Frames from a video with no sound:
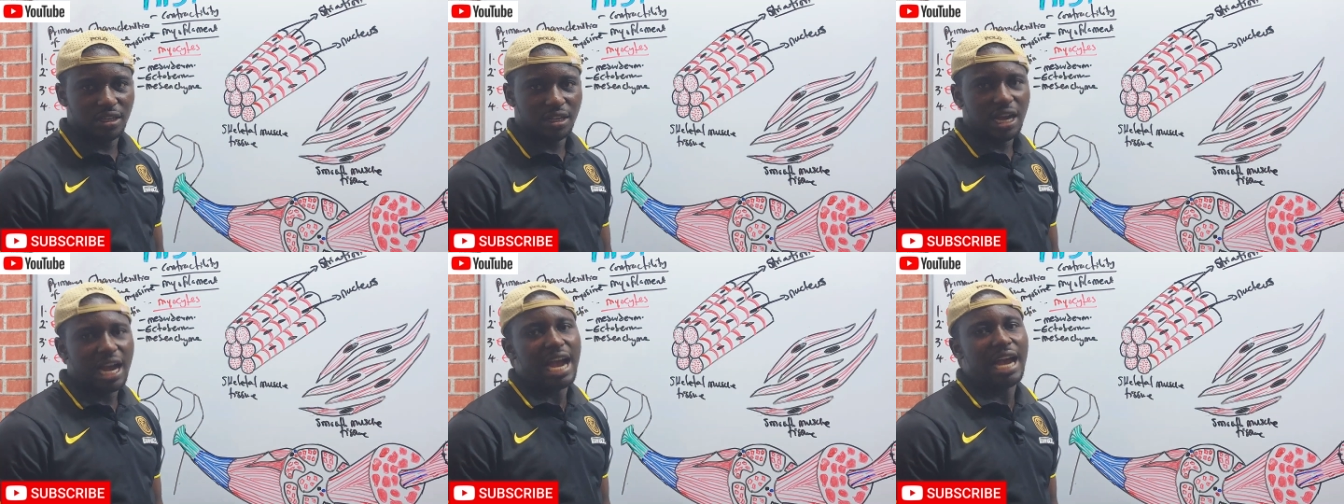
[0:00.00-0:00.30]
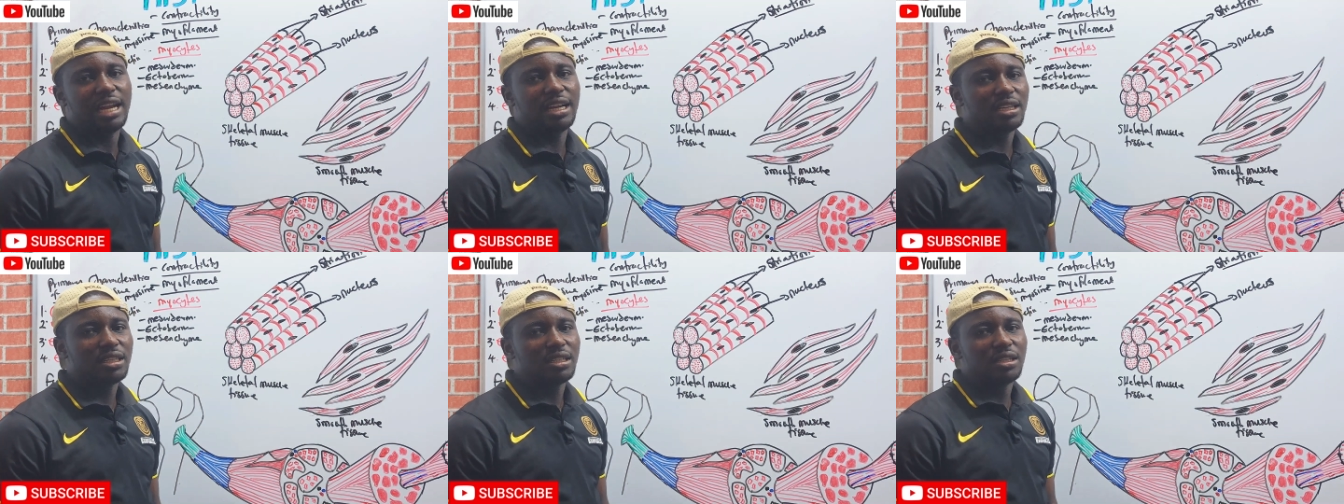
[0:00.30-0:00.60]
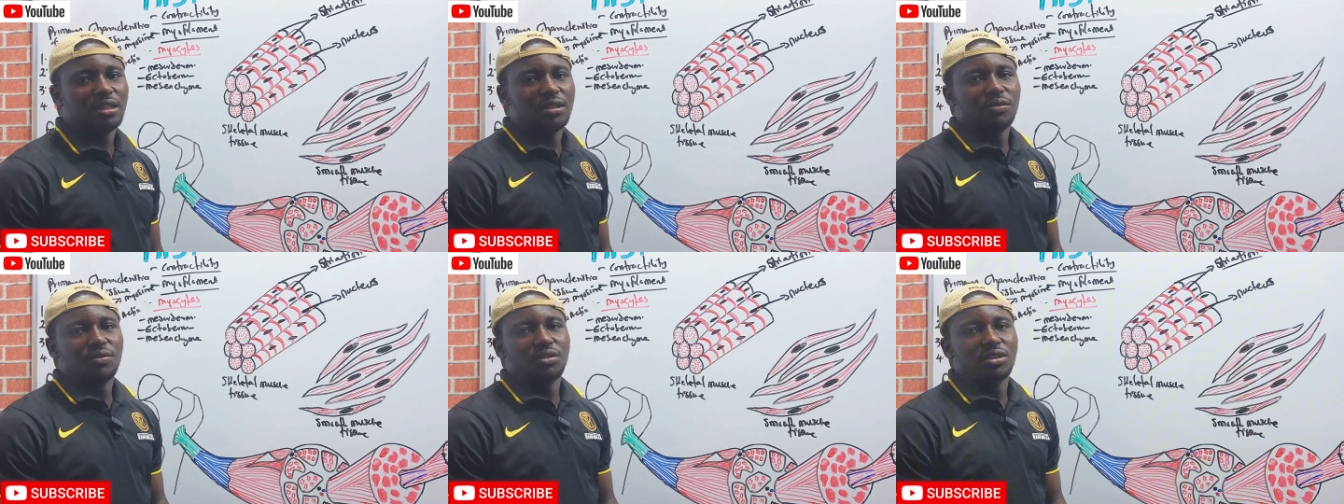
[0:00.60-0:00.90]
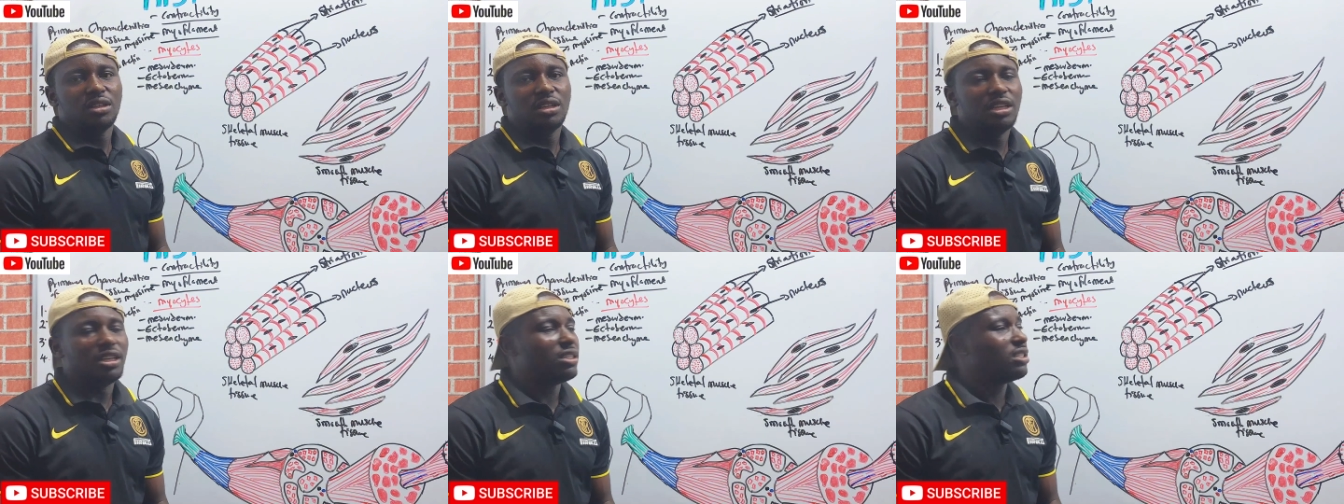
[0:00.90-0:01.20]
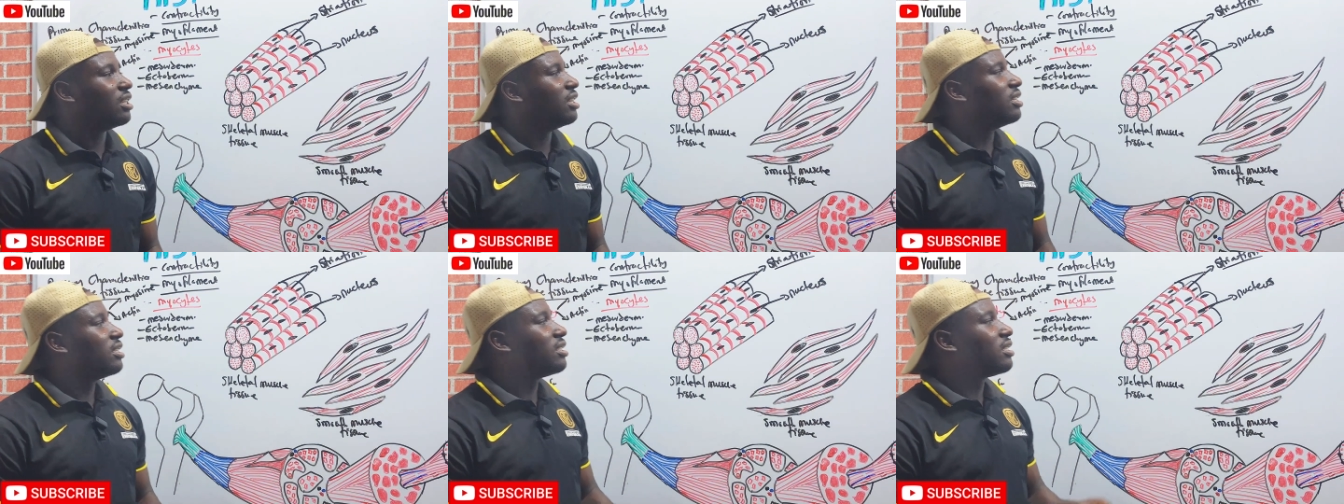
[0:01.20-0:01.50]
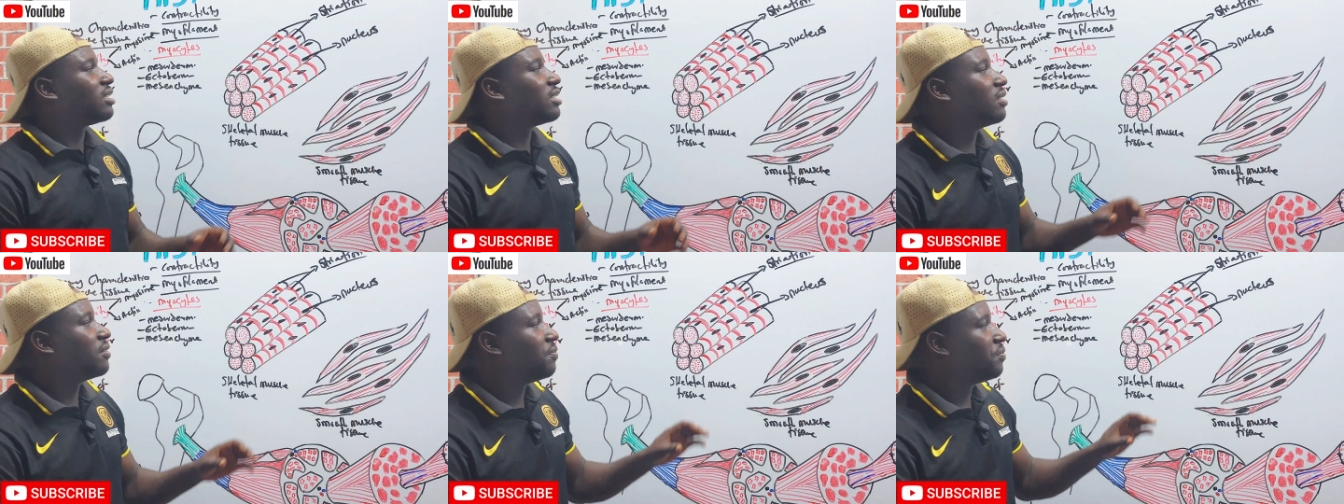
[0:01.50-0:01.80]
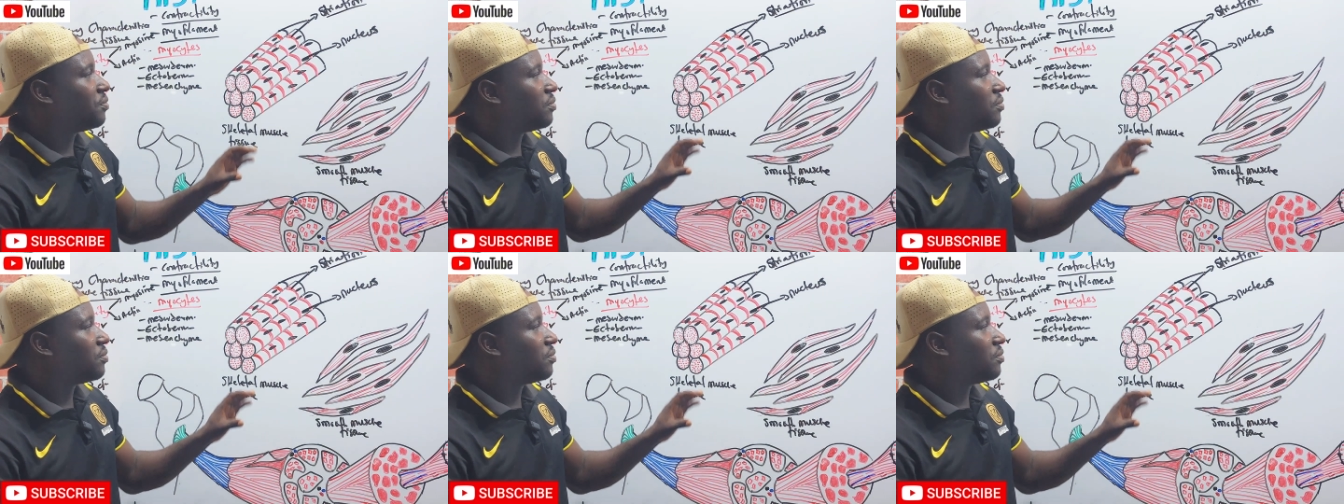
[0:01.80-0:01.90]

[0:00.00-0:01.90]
And it is